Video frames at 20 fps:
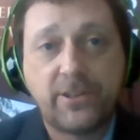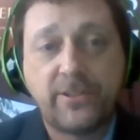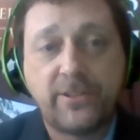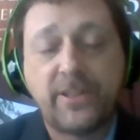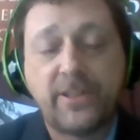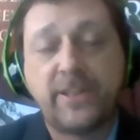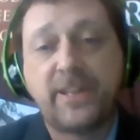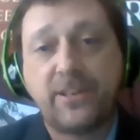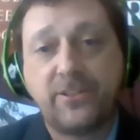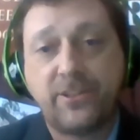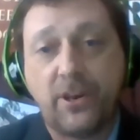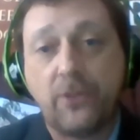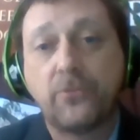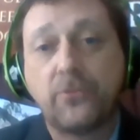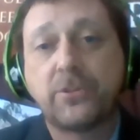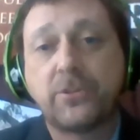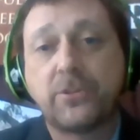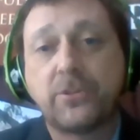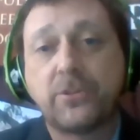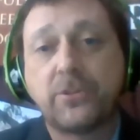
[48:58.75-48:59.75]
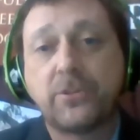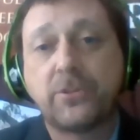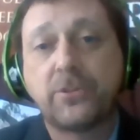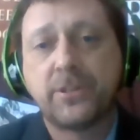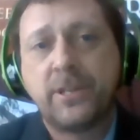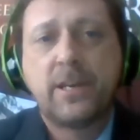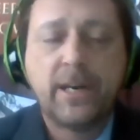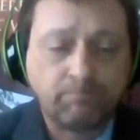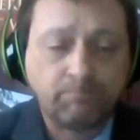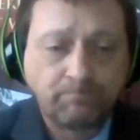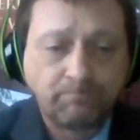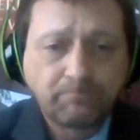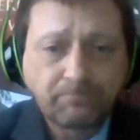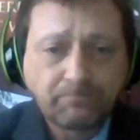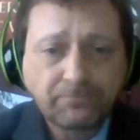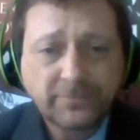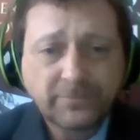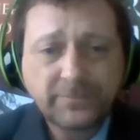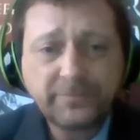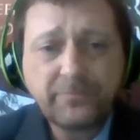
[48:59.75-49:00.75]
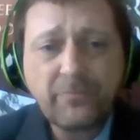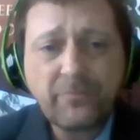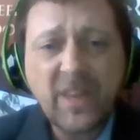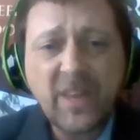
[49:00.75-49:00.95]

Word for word: than they don't. Um,